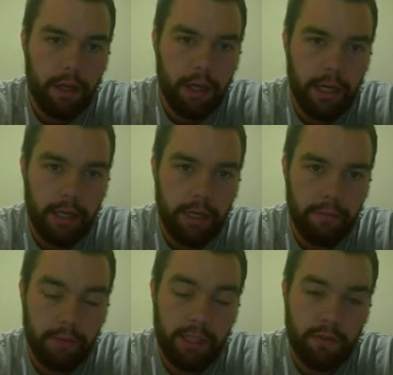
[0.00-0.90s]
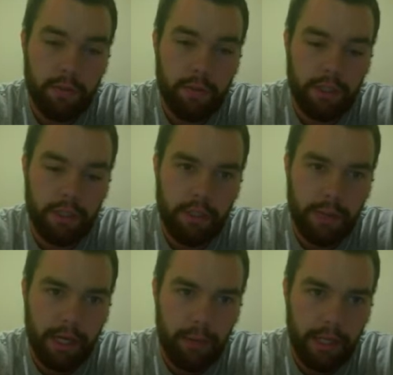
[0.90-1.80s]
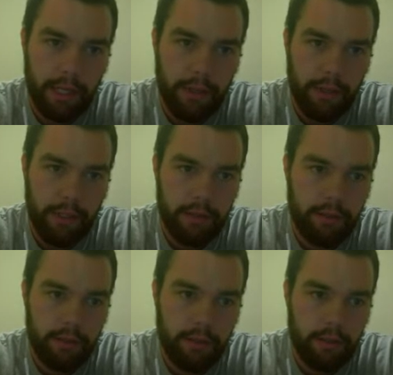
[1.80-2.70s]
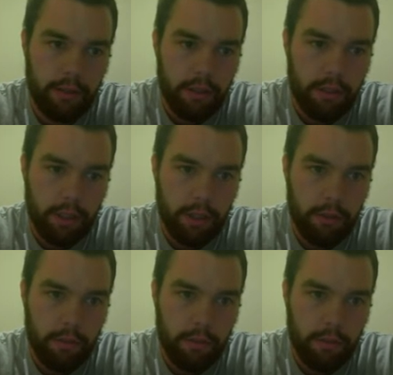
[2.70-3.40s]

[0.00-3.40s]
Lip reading: Really tough to build a team without one nowadays. So,